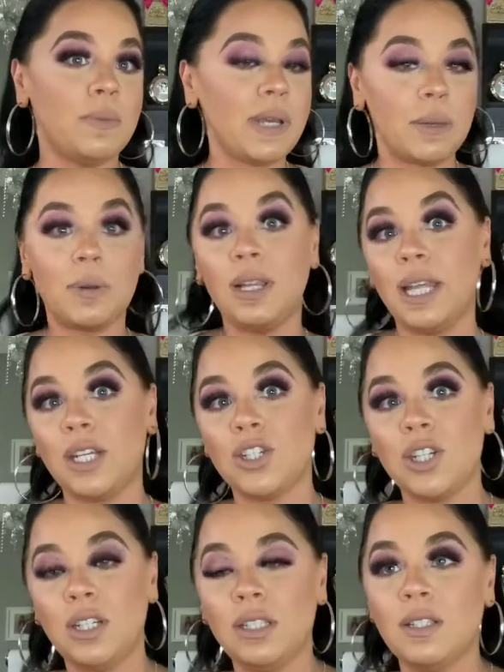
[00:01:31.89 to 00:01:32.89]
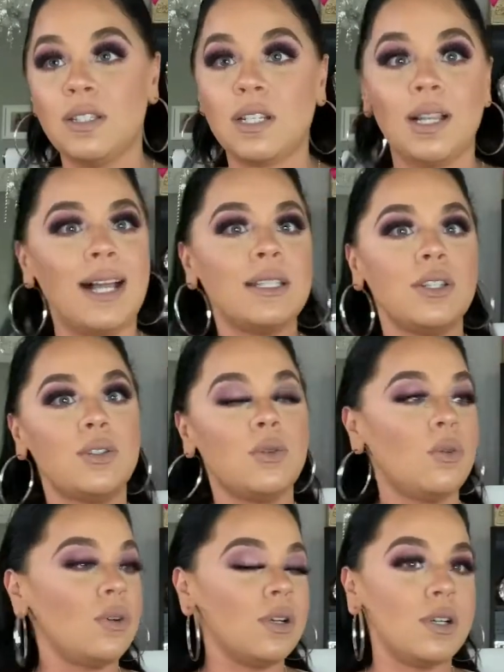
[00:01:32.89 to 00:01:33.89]
makeup collections, closet
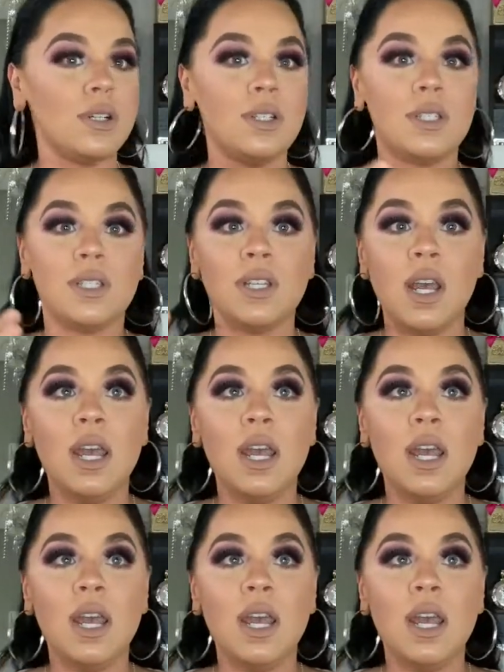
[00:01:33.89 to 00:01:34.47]
tours.